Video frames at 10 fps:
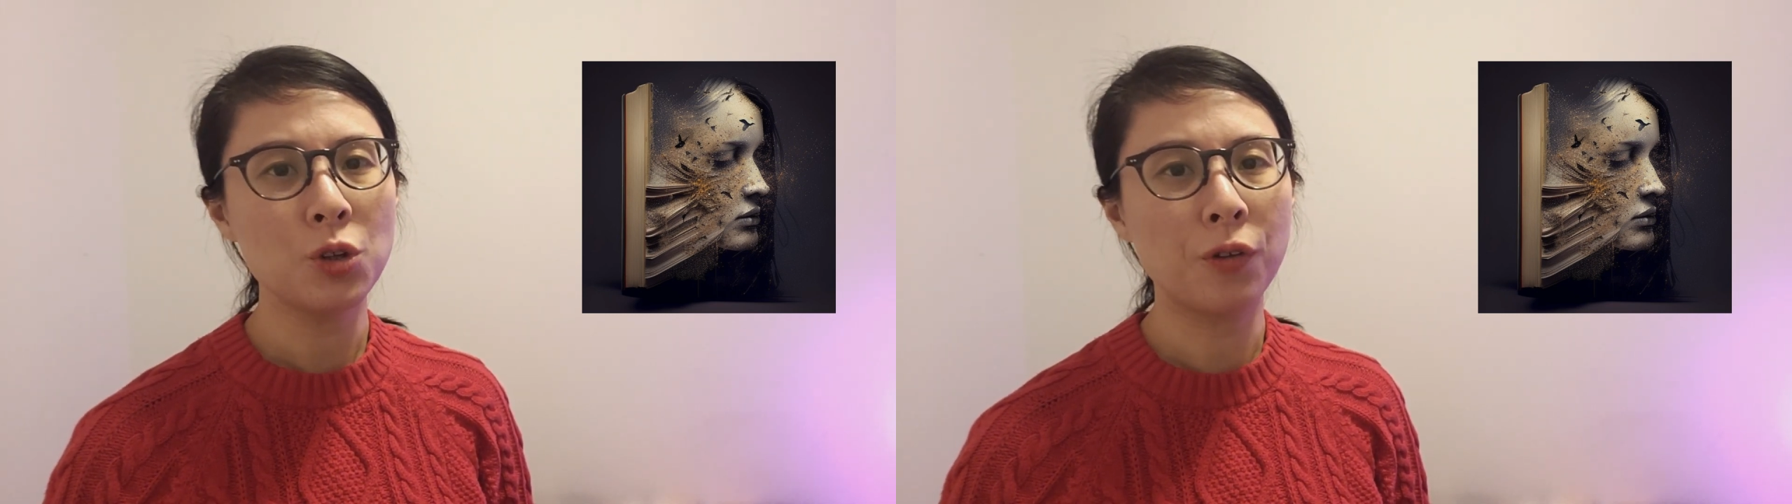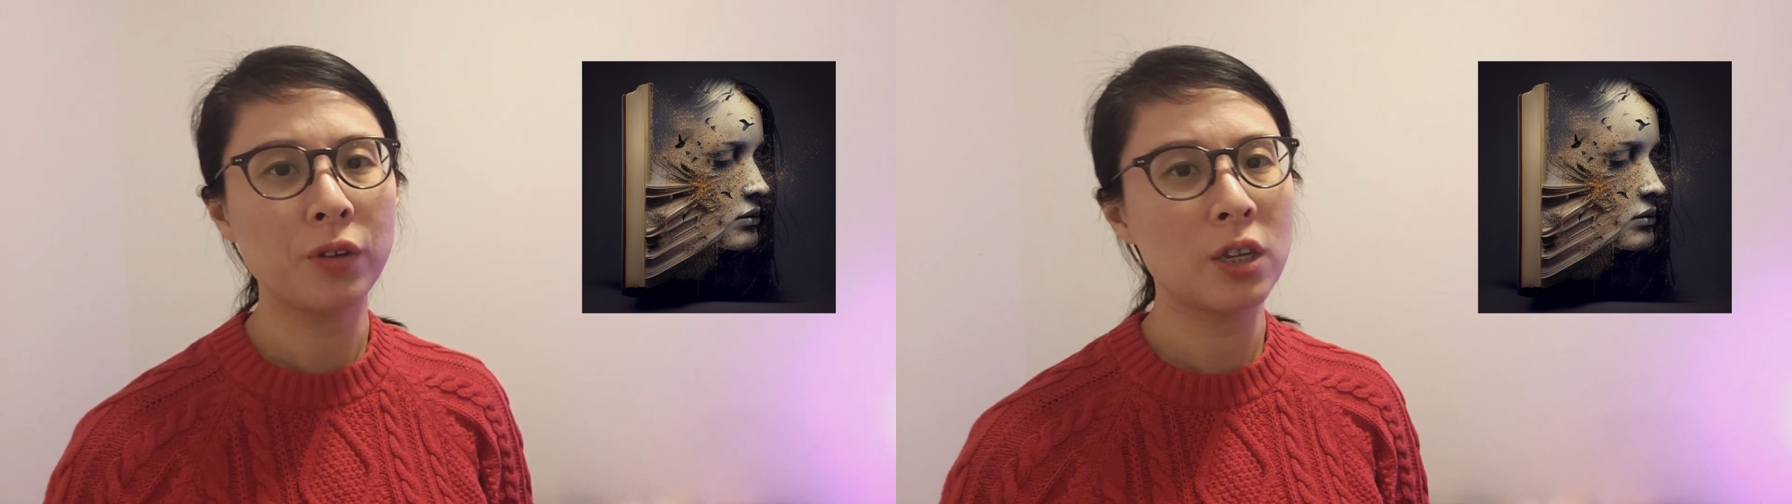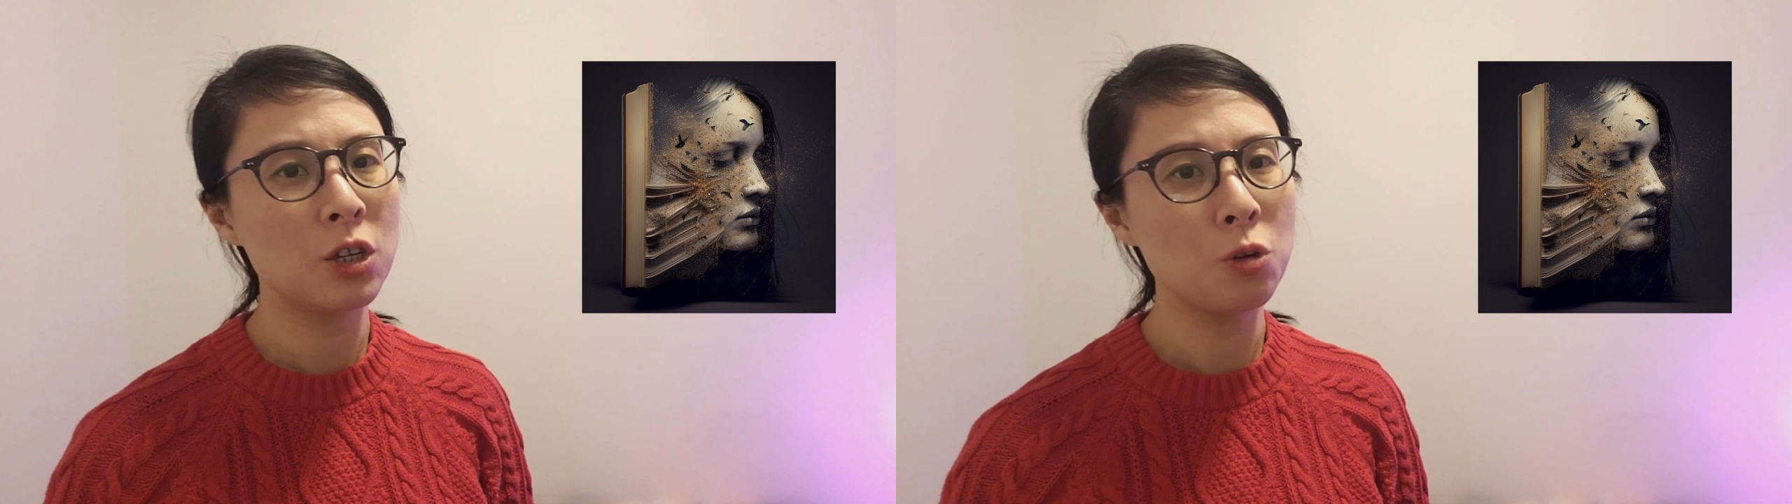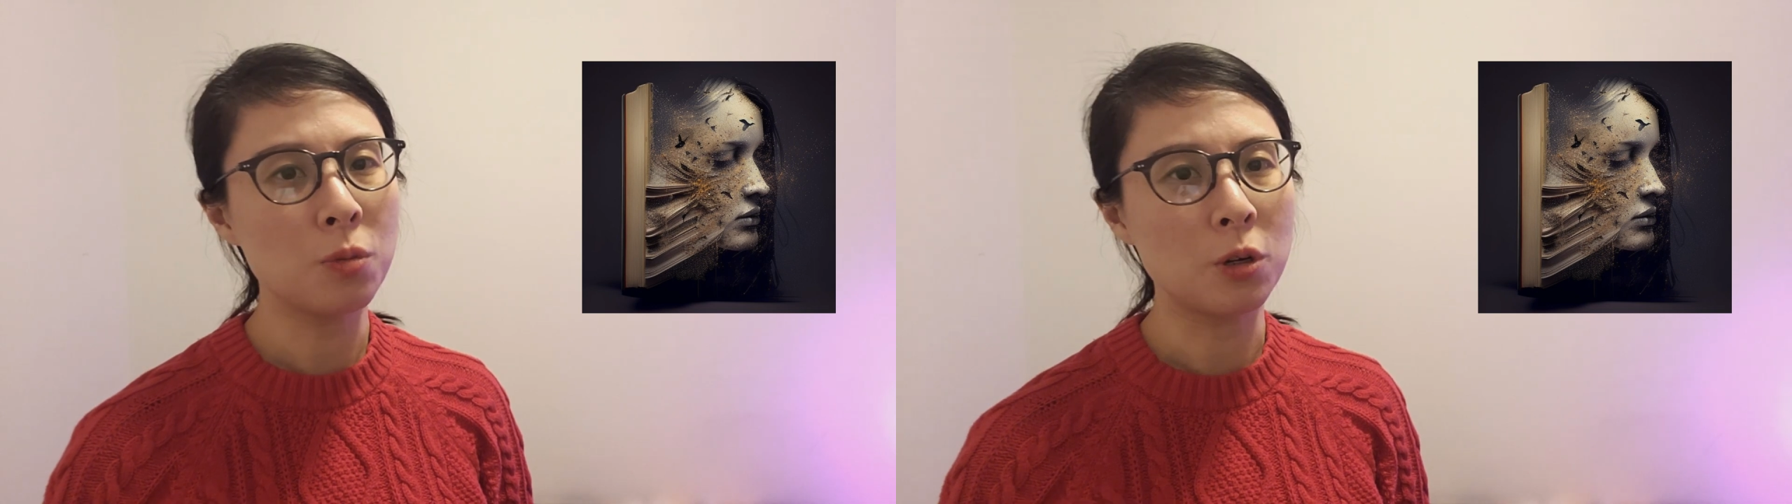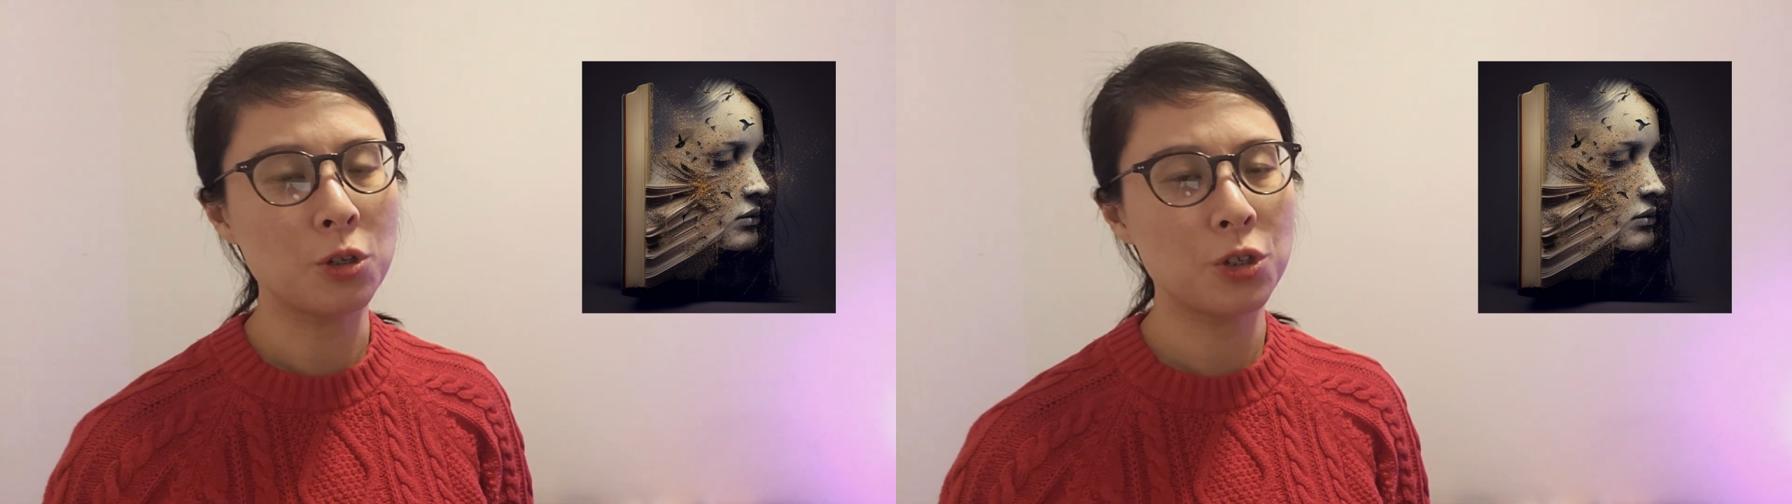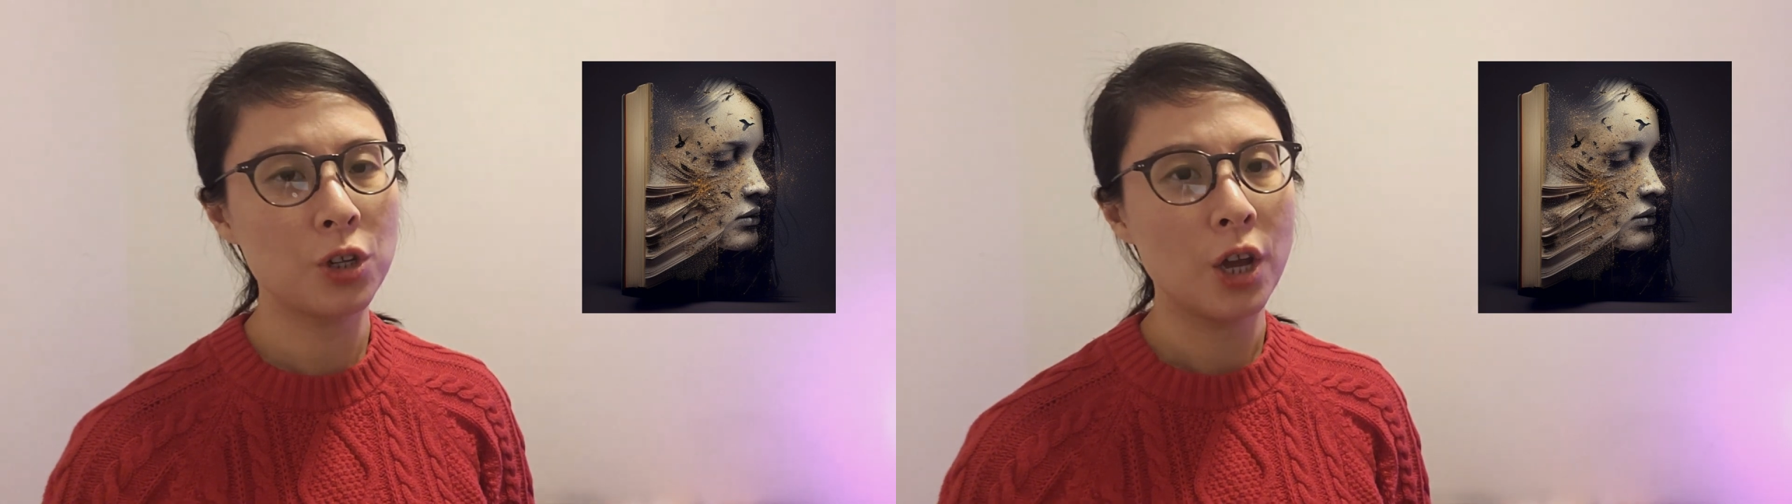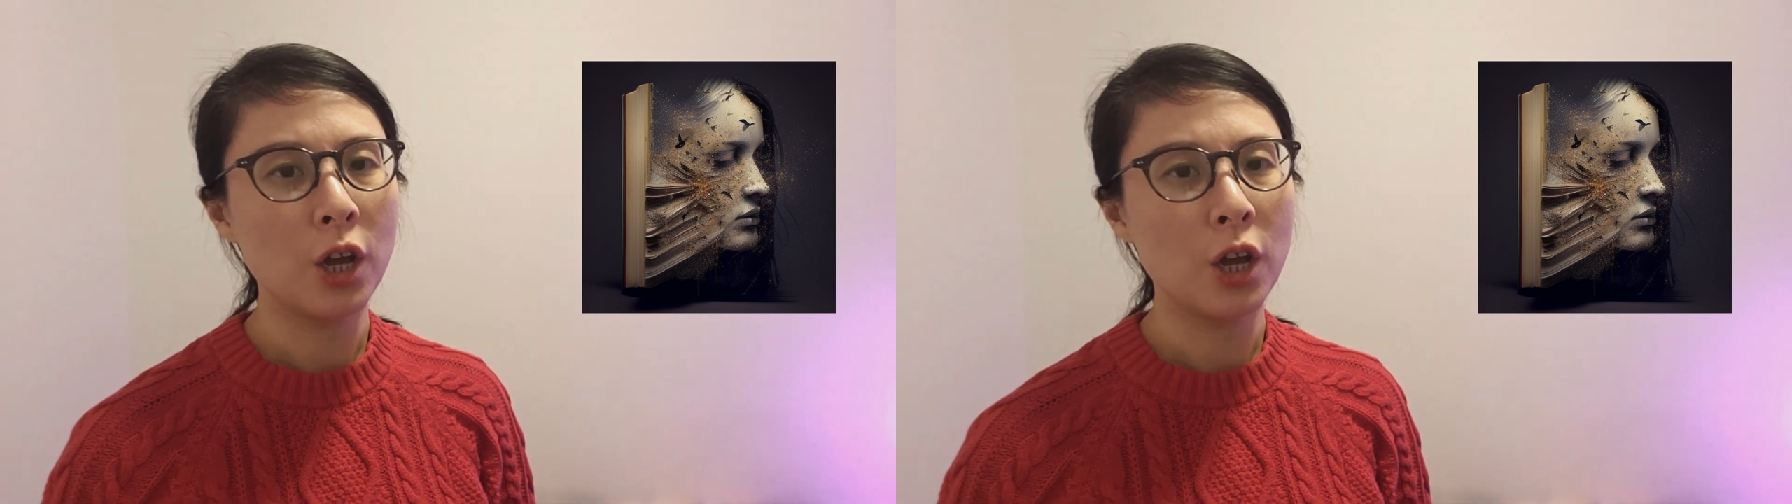of humors